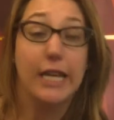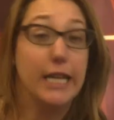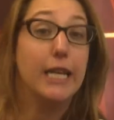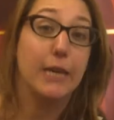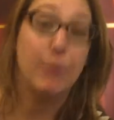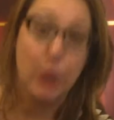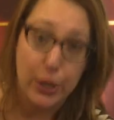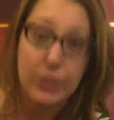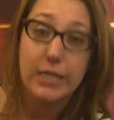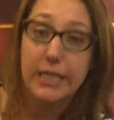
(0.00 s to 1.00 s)
in an
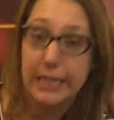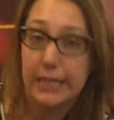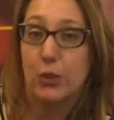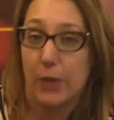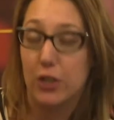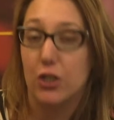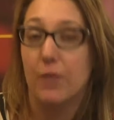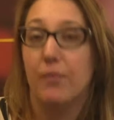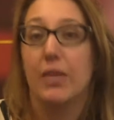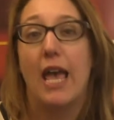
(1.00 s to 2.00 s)
emergency
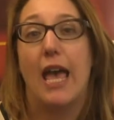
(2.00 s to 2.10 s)
situation,